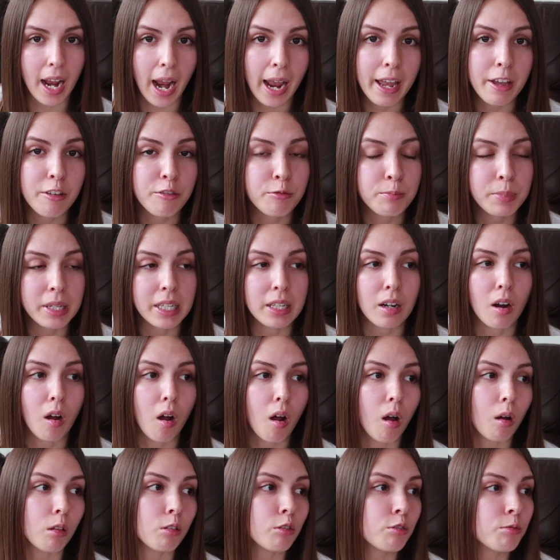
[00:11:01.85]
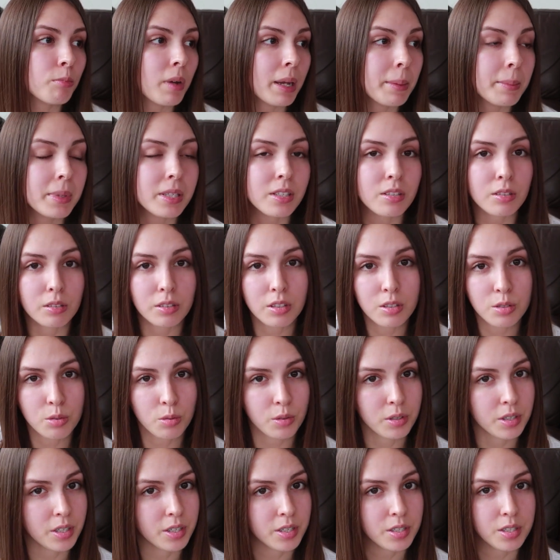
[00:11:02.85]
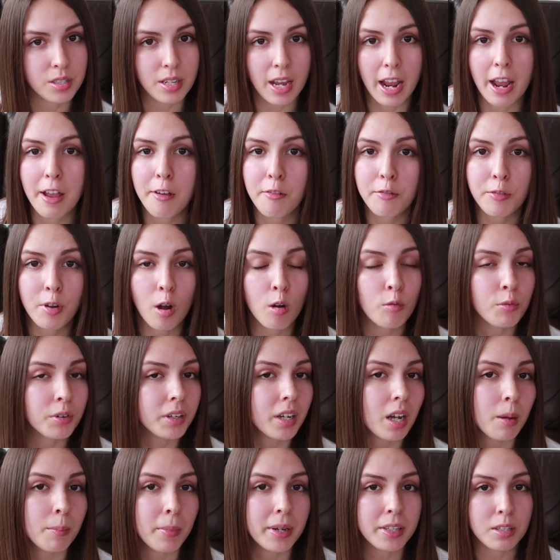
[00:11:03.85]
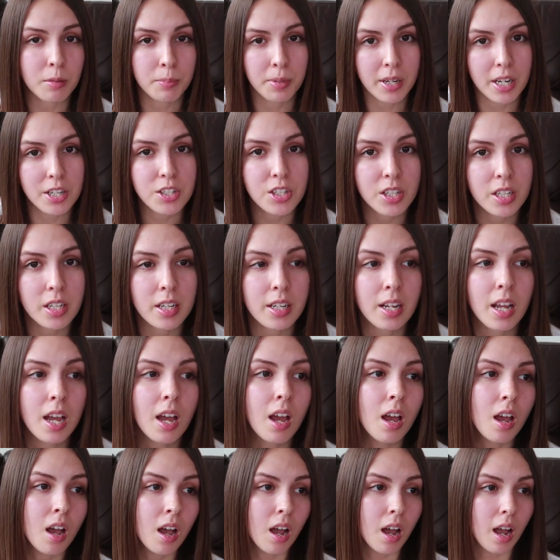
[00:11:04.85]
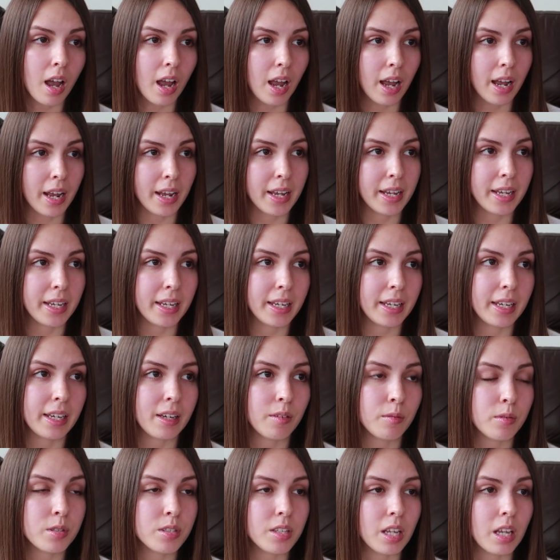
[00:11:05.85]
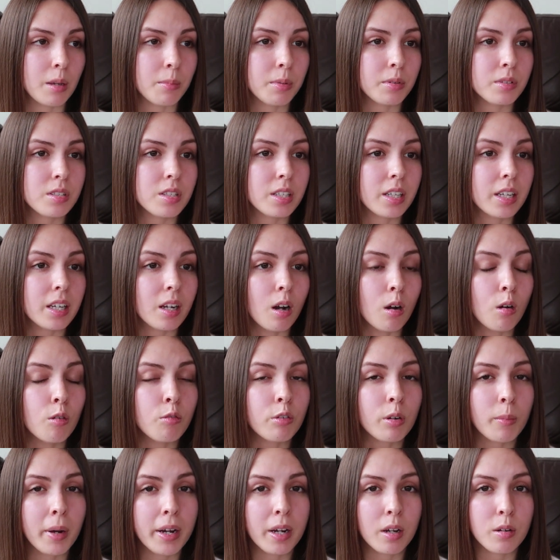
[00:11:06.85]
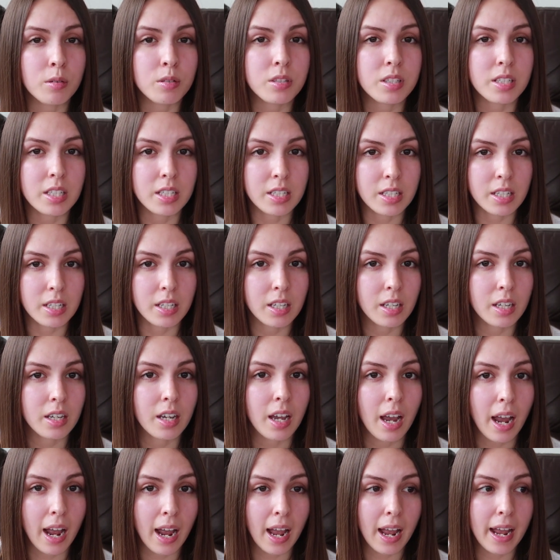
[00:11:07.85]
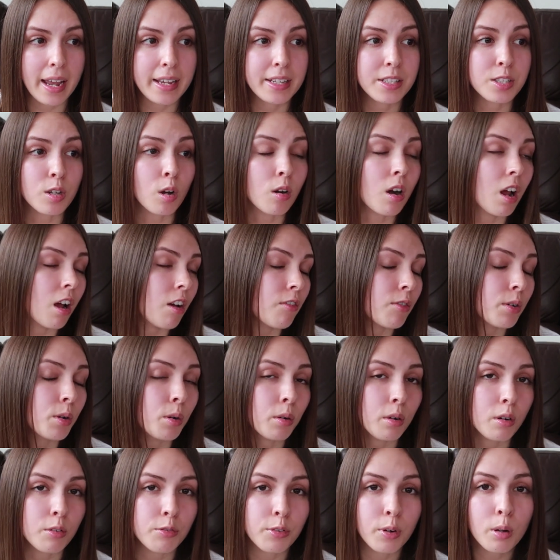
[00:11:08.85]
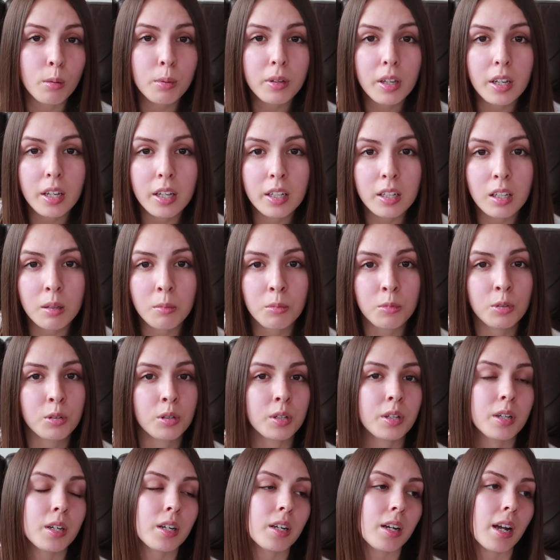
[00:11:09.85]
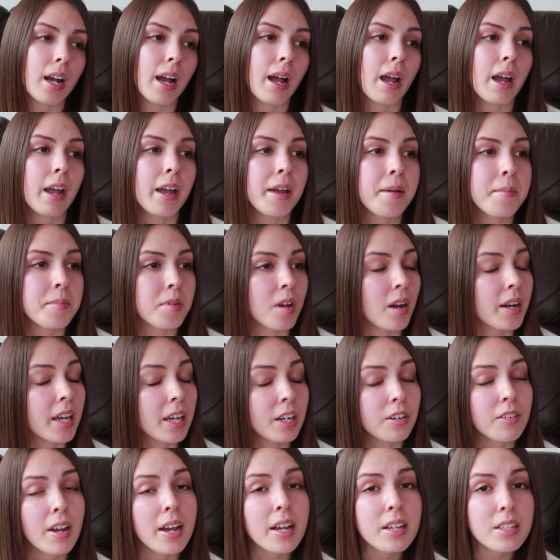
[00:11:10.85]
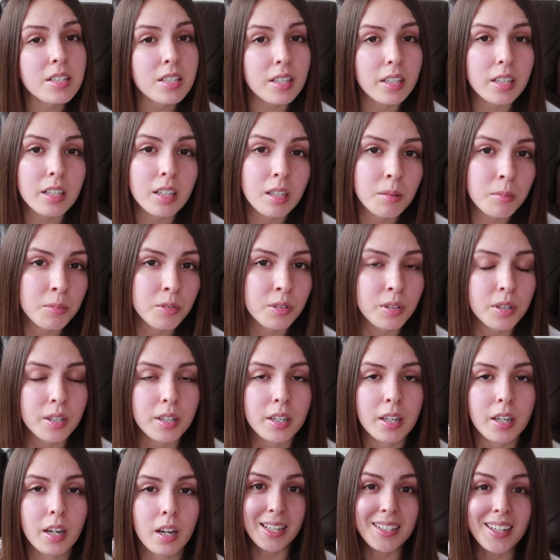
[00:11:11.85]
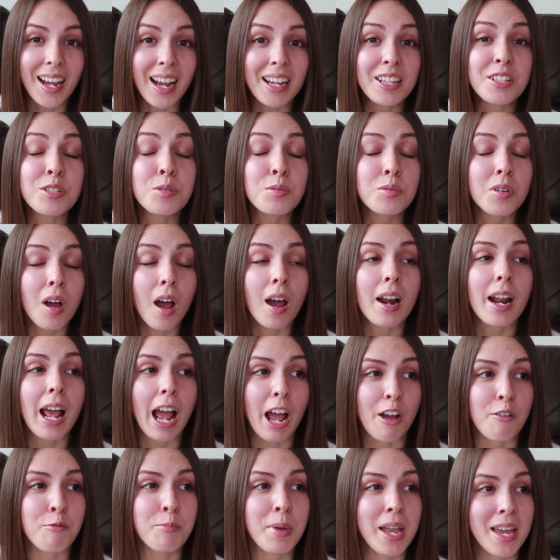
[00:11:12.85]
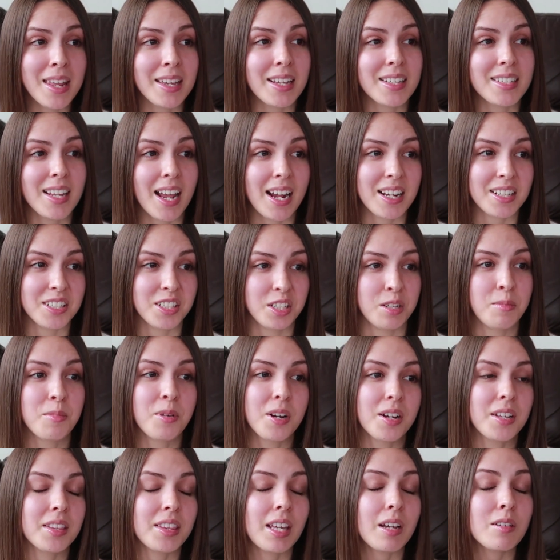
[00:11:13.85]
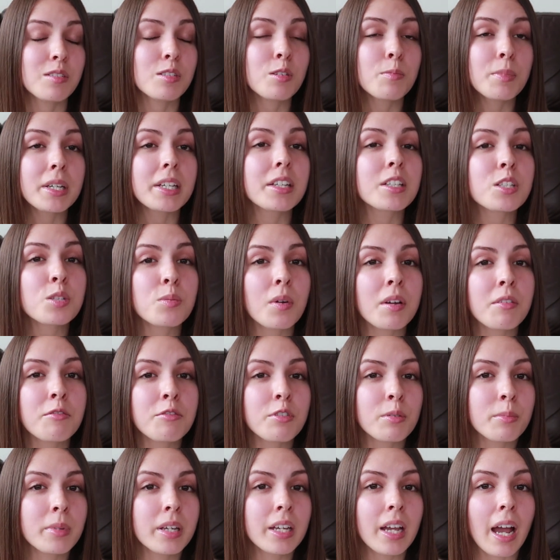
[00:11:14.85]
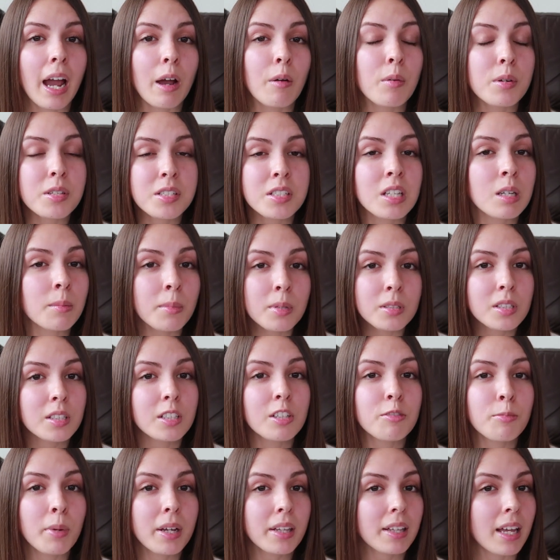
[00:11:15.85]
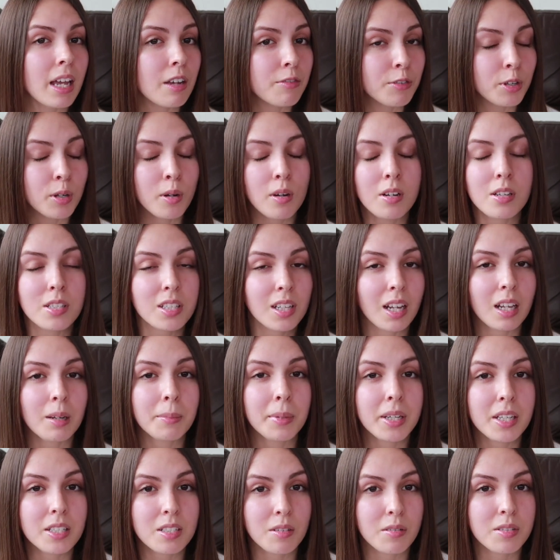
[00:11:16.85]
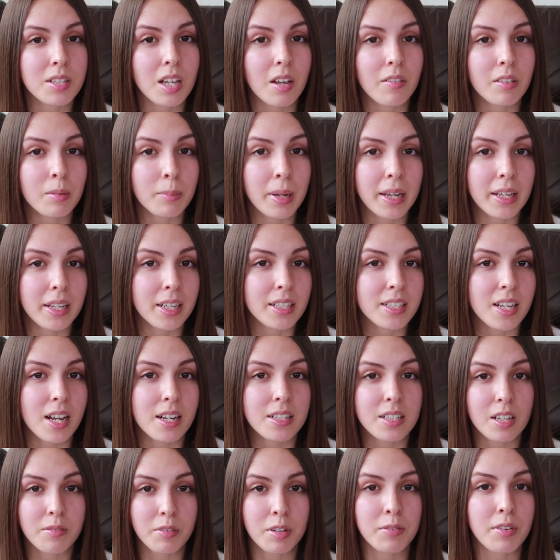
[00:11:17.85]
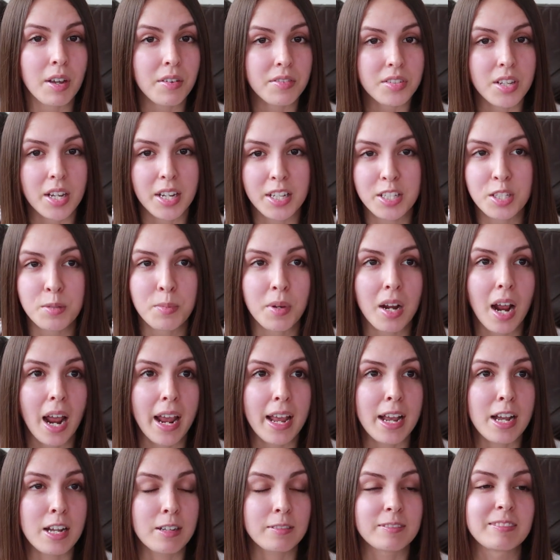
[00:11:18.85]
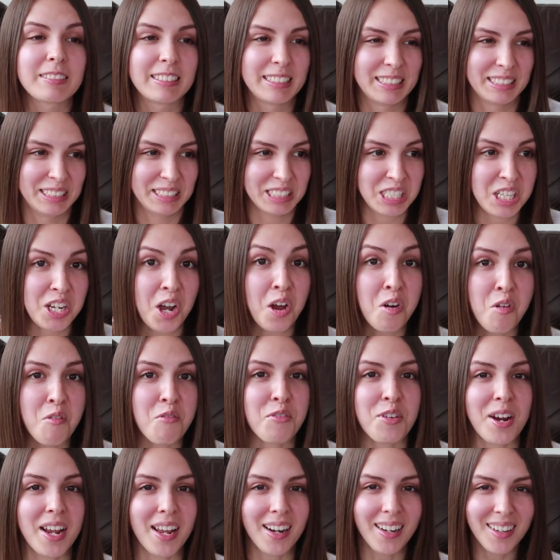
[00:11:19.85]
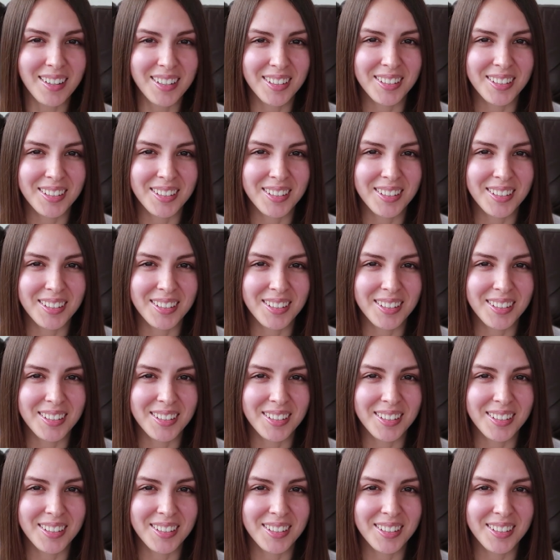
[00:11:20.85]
I have beat all of my mental disorders. I have overcome my depression. I was able to get over my OCD. I don't have agoraphobia anymore. I'm not anorexic anymore. And I do not have panic attacks anymore. That was the biggest one for me. I wasn't able to live my life or go outside because I was having panic attacks every 5 seconds, but I got over it.